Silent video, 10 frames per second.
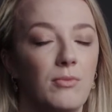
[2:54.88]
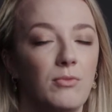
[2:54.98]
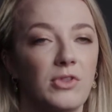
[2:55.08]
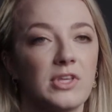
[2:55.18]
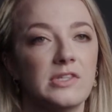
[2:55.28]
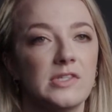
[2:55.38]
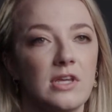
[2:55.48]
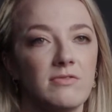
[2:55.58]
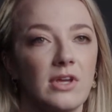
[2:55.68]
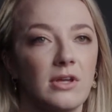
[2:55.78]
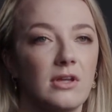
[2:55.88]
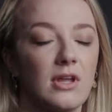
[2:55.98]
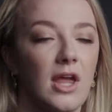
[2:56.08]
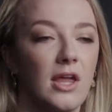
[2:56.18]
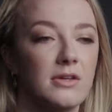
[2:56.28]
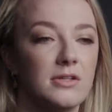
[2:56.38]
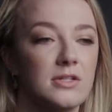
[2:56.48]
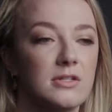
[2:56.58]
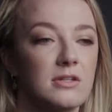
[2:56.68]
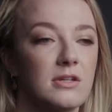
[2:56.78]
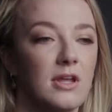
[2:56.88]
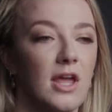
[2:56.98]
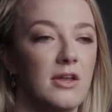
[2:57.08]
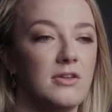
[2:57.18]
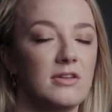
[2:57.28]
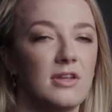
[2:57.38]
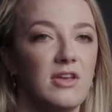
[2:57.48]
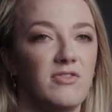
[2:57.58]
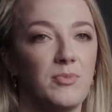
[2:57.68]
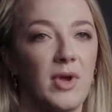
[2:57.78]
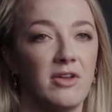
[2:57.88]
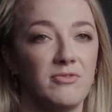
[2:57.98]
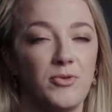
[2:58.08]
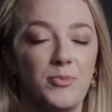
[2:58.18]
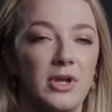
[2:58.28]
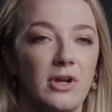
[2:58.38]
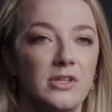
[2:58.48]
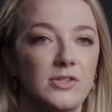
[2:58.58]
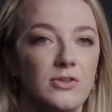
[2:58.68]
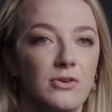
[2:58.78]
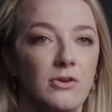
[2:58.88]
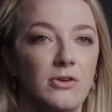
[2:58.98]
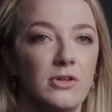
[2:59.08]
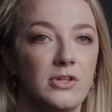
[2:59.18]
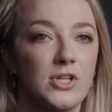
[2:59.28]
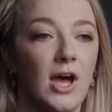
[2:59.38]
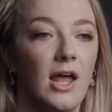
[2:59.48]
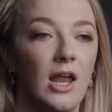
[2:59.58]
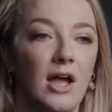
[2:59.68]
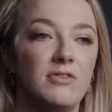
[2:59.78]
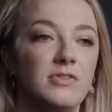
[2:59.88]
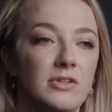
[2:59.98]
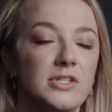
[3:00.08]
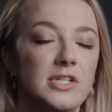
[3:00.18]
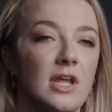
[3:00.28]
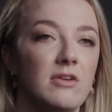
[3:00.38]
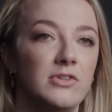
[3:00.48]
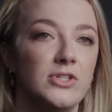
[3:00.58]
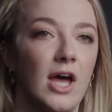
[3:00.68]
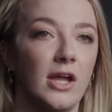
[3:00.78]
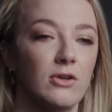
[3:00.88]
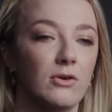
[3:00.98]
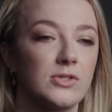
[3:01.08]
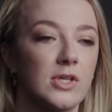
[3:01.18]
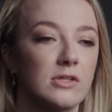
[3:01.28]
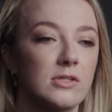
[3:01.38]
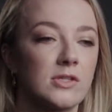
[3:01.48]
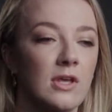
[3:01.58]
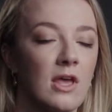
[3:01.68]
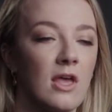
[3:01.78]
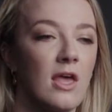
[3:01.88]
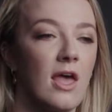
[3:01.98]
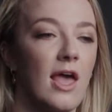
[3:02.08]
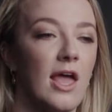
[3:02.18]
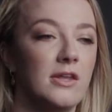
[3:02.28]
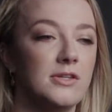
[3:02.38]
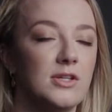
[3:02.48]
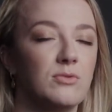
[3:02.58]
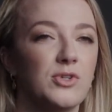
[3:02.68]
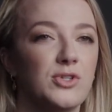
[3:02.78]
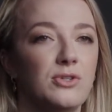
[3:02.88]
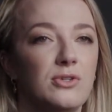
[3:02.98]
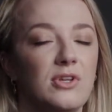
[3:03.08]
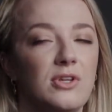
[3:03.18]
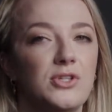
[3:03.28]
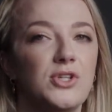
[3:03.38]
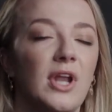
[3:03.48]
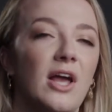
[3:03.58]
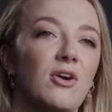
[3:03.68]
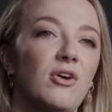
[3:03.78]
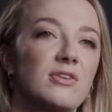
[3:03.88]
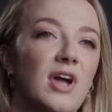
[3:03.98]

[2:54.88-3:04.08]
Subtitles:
with conceiving and had heavy painful periods her entire life and did have a diagnosis. And it wasn't until I got